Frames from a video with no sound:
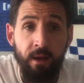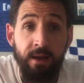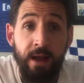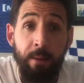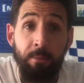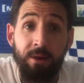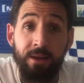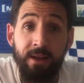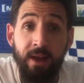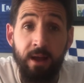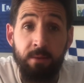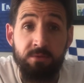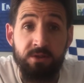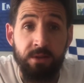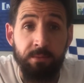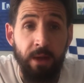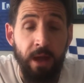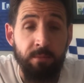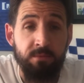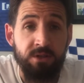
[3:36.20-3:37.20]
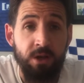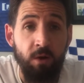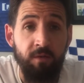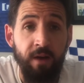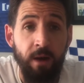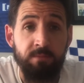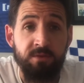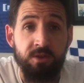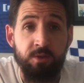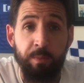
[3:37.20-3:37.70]
couple of games to get
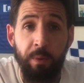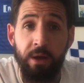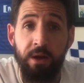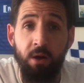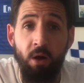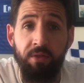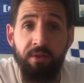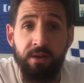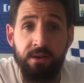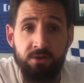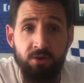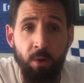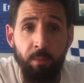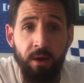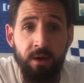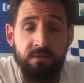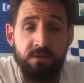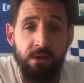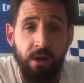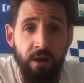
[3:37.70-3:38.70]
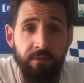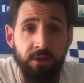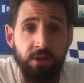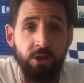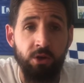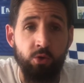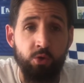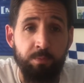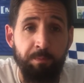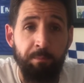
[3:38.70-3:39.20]
himself up to speed, I think Tom Eaves is going to have a
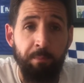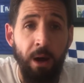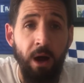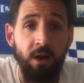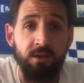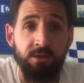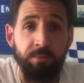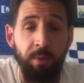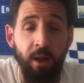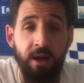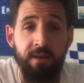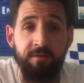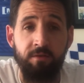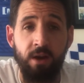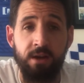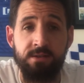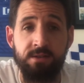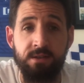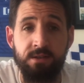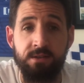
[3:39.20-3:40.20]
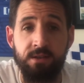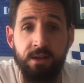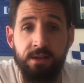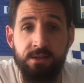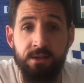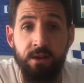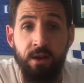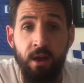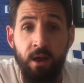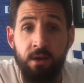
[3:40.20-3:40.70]
huge part to play for us this
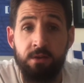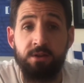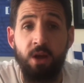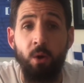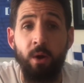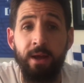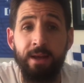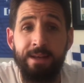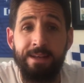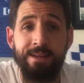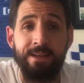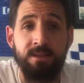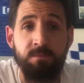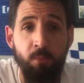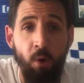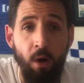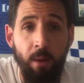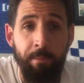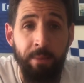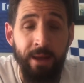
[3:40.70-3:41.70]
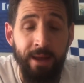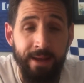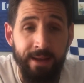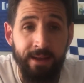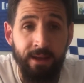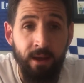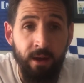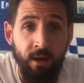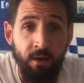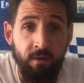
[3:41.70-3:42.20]
season. So he is my
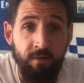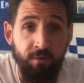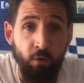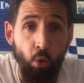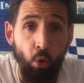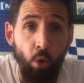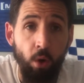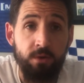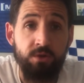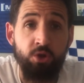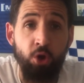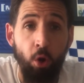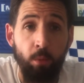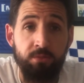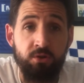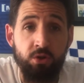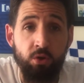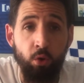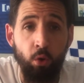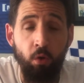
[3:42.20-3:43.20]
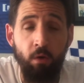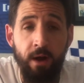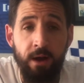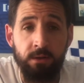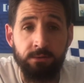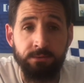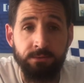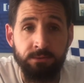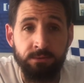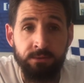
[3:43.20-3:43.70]
pick for top
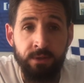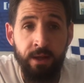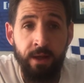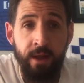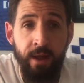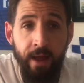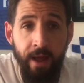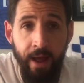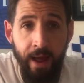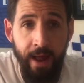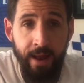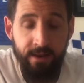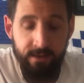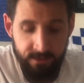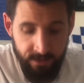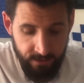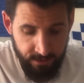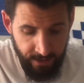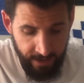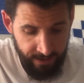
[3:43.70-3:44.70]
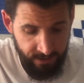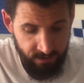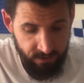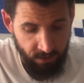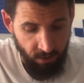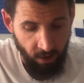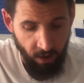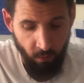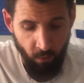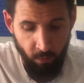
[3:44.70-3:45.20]
scorer. And
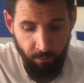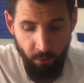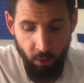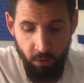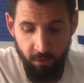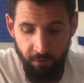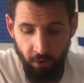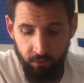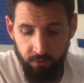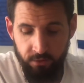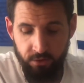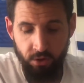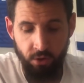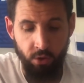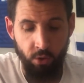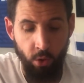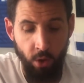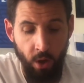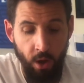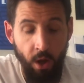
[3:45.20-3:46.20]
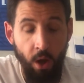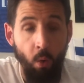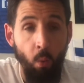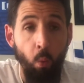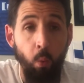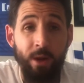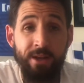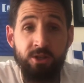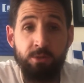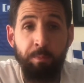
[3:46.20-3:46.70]
next I will move on to
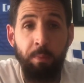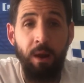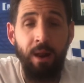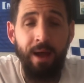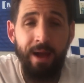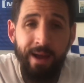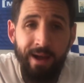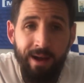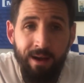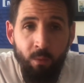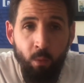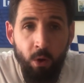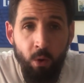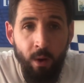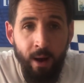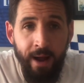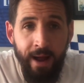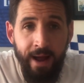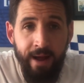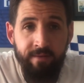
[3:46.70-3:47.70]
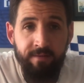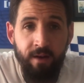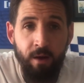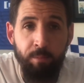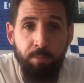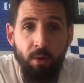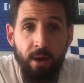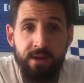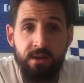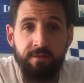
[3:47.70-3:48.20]
which player will have
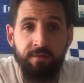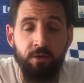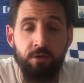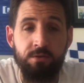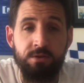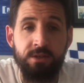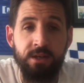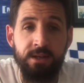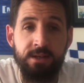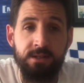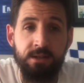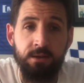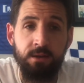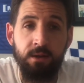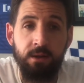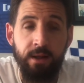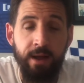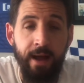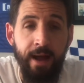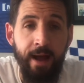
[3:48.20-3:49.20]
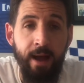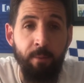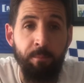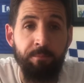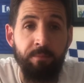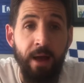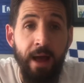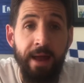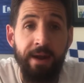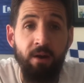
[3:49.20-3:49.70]
a breakthrough season.
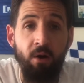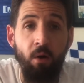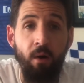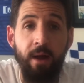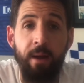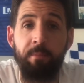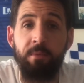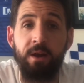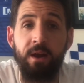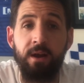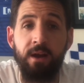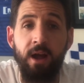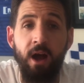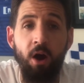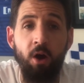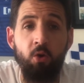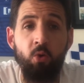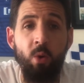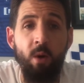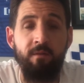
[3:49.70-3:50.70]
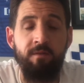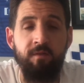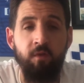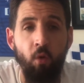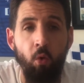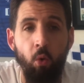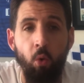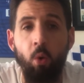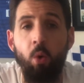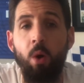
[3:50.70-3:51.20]
And I am going to go
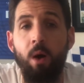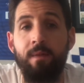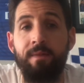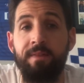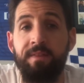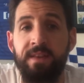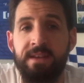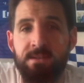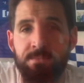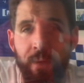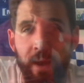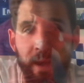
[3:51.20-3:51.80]
for this